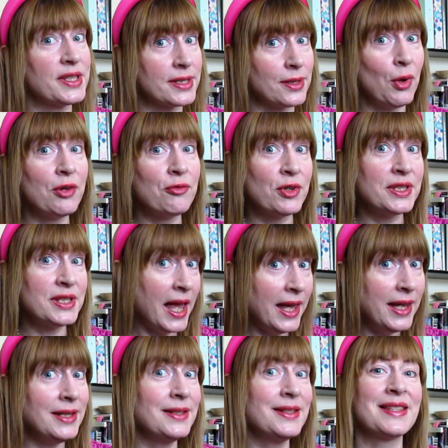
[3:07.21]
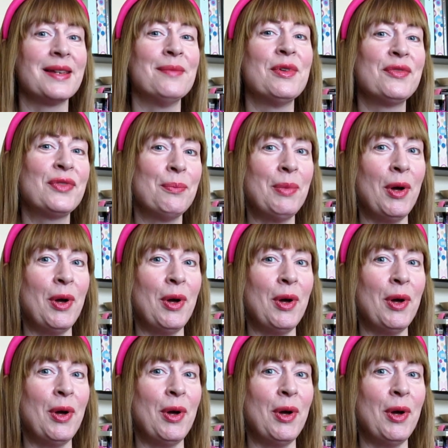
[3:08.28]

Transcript: and so I've retained some of the